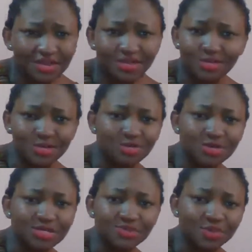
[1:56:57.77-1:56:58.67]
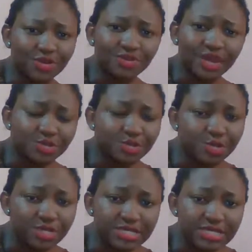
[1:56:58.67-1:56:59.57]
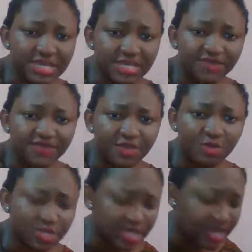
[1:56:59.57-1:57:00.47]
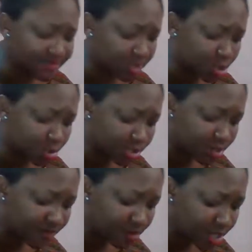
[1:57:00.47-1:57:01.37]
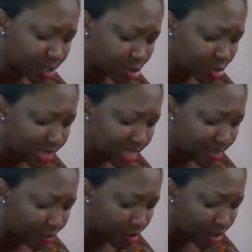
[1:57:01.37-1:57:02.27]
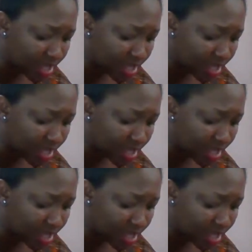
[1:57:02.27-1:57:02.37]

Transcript: So what's the point? Might as well do the CS if you don't want to have the stress of going through labor.